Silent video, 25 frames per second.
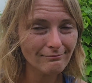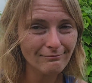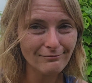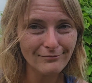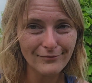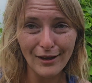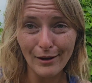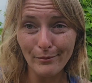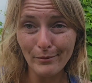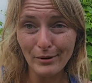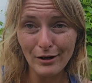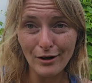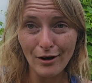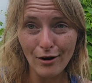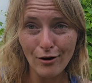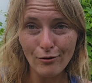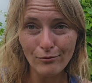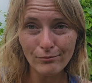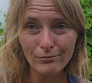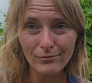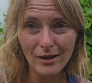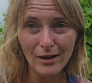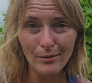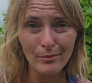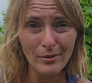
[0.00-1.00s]
let me know.
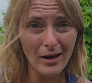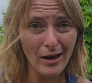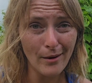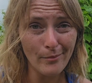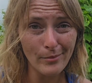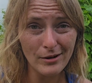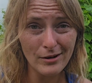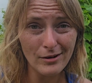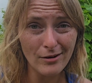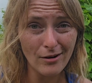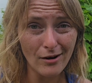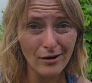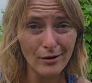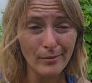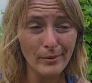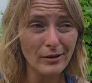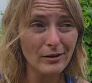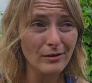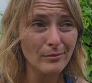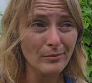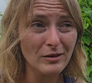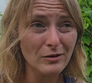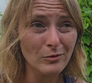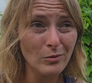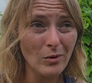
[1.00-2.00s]
I'll be happy to talk about
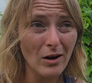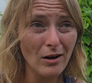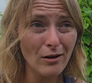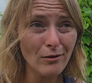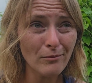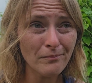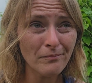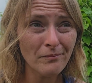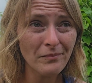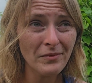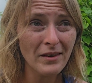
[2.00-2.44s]
them as well.